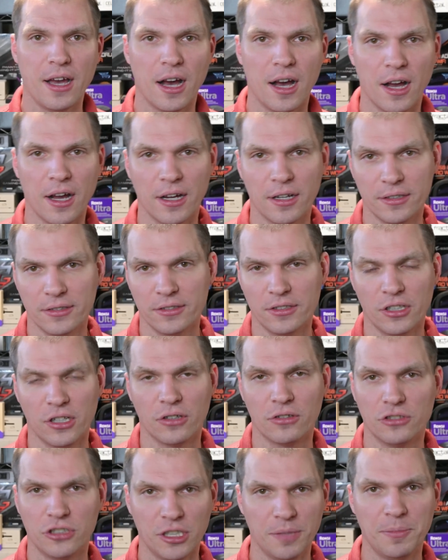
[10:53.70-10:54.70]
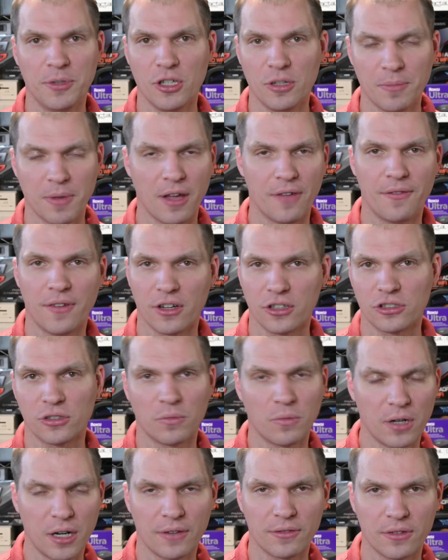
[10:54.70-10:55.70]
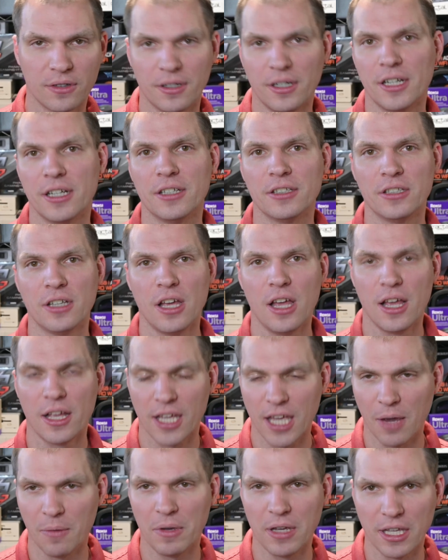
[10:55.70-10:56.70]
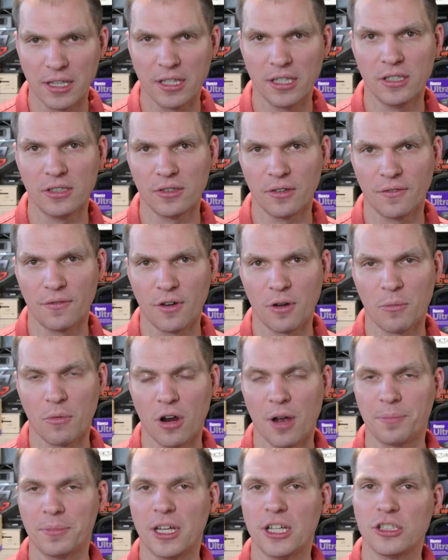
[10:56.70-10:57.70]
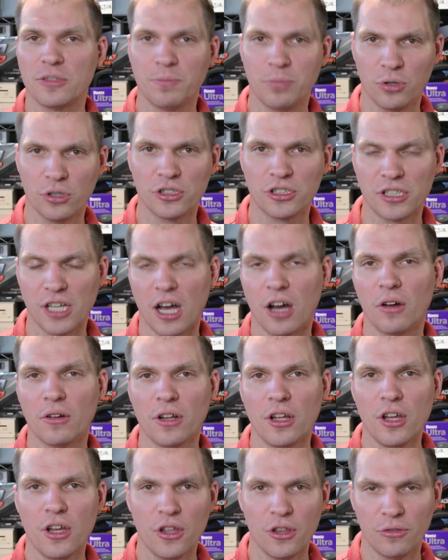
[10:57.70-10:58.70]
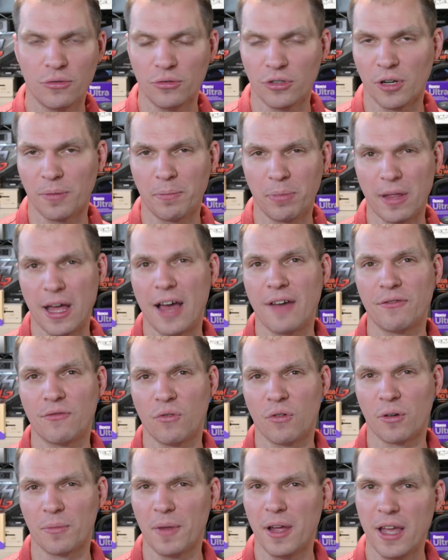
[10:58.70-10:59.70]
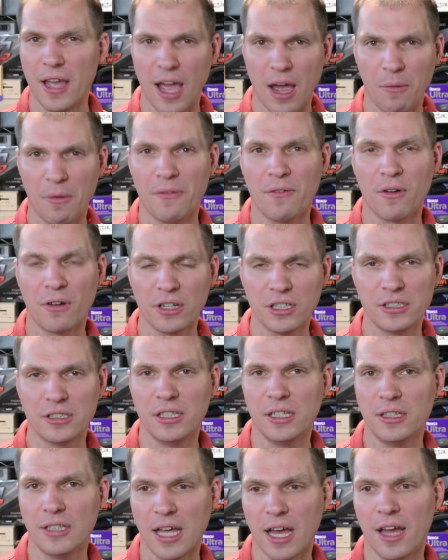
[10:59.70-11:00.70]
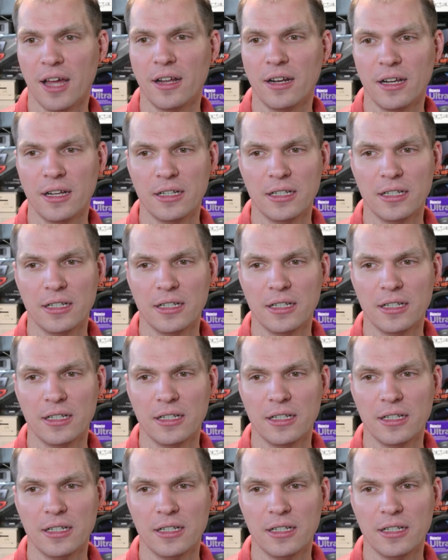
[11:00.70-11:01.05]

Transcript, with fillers: uh, you know, G P U malfunction or whatever it is. Can we get these firmware updates pushed out through your platform? And we've already seen that